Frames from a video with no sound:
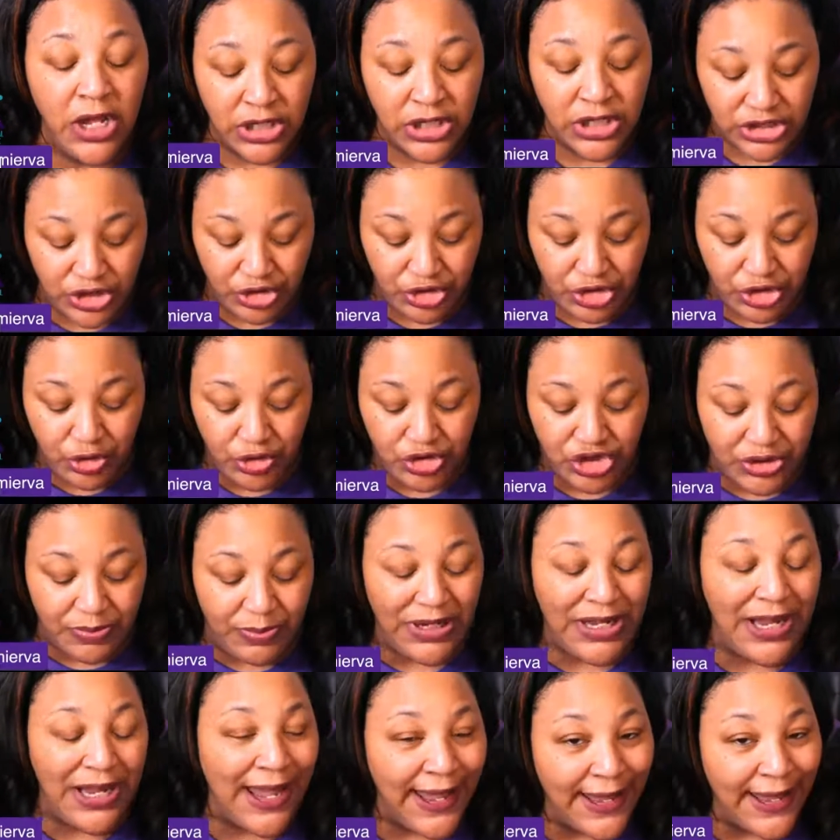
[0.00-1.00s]
So you should
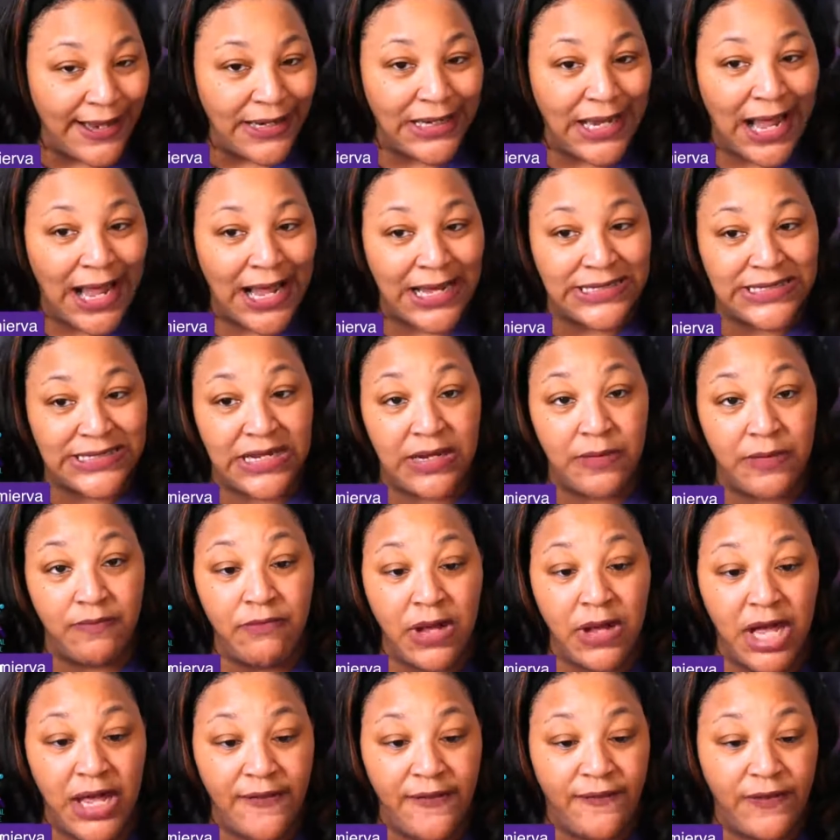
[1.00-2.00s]
be
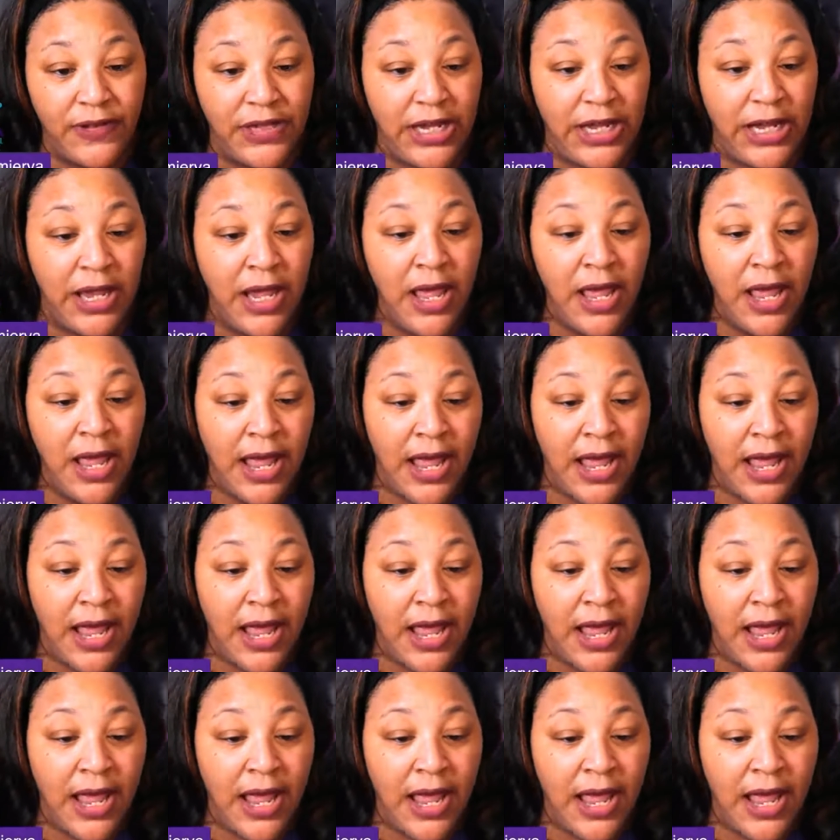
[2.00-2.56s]
analyzing monthly,